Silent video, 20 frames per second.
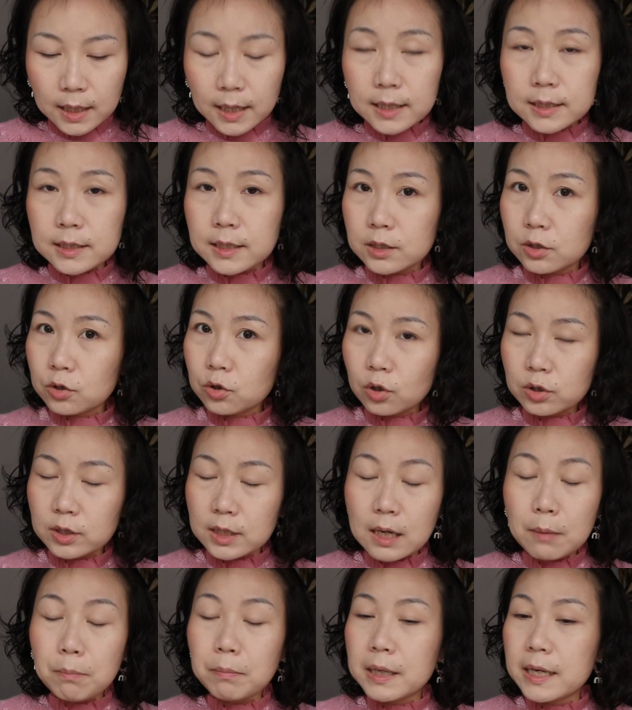It is not
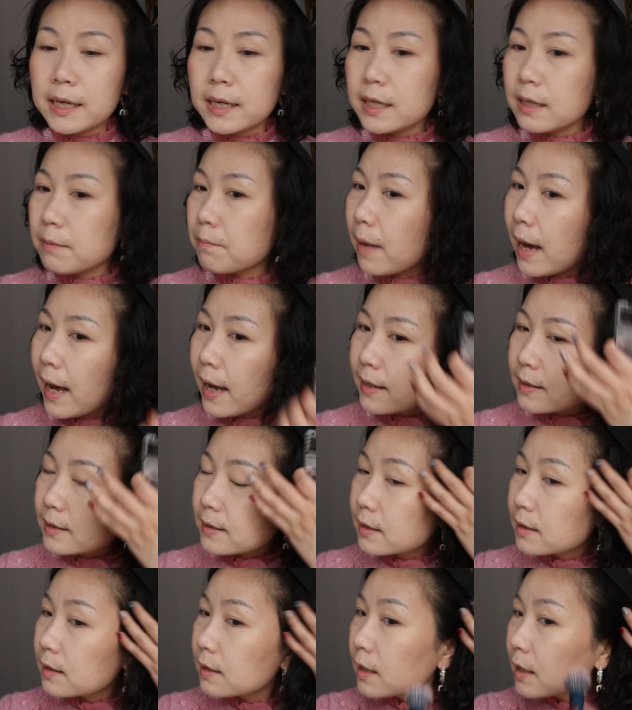completely
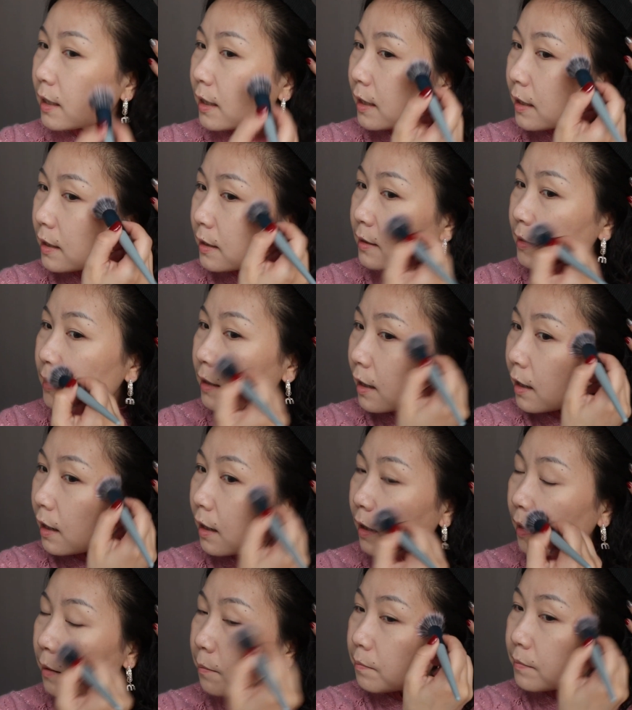matte, it's
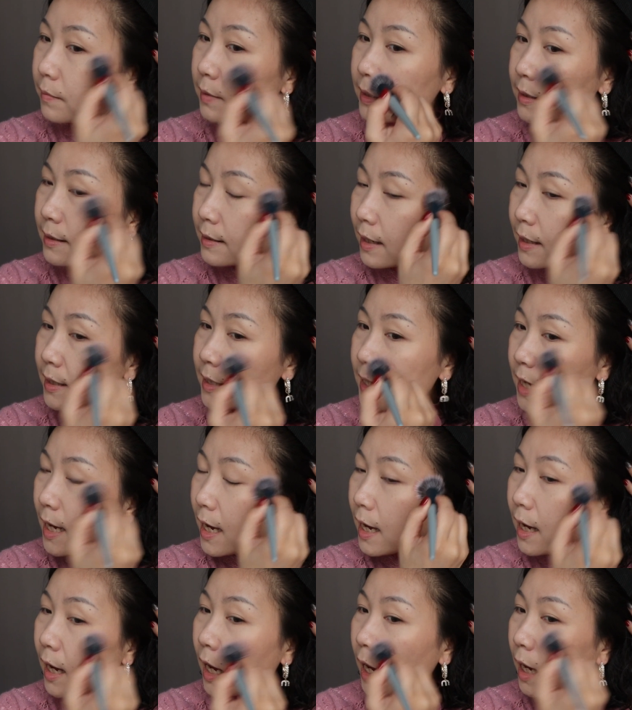
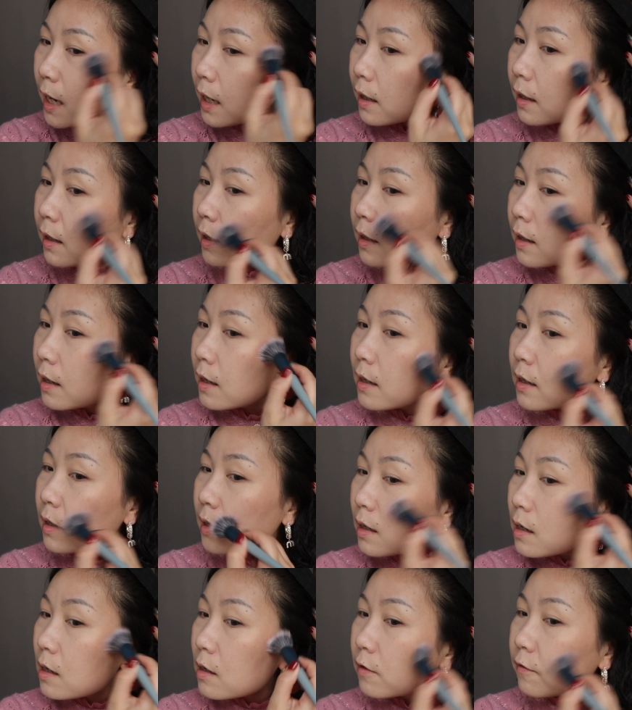satin,
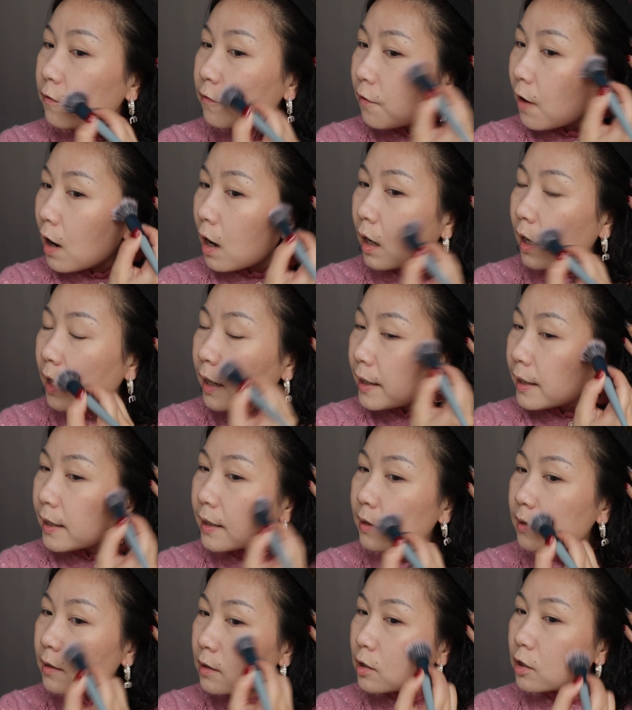
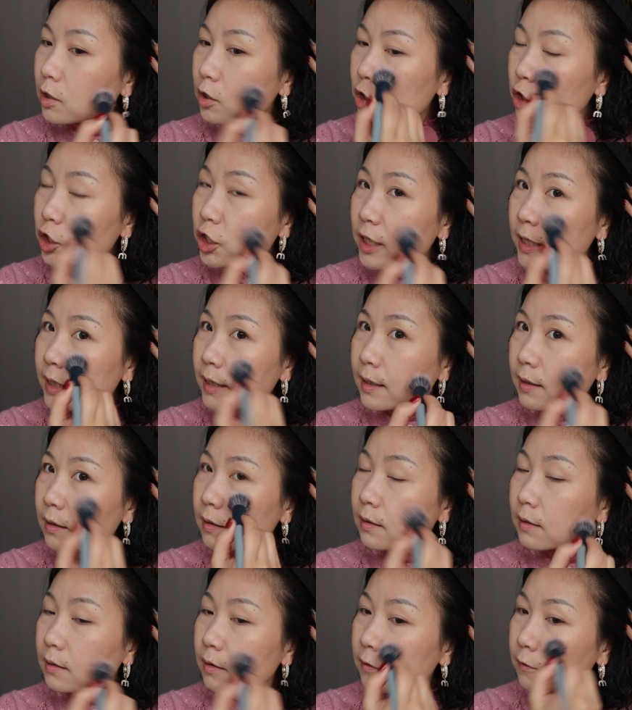fine,
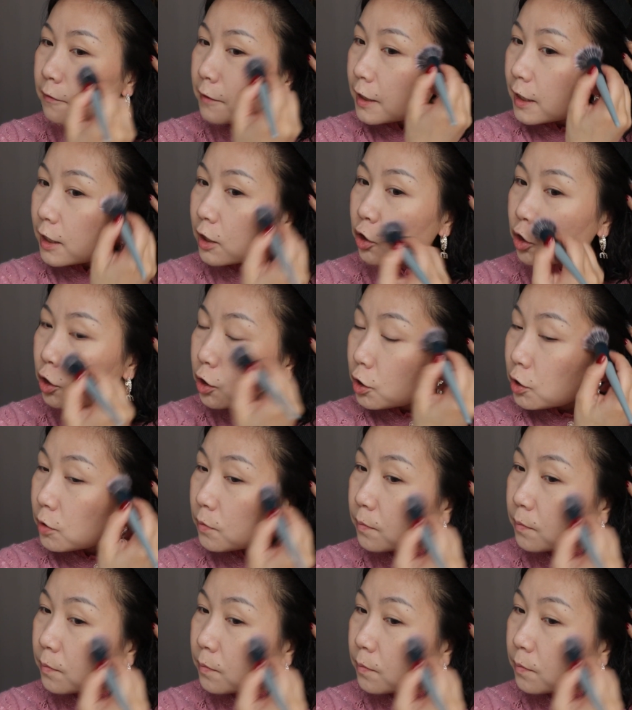sheen finish.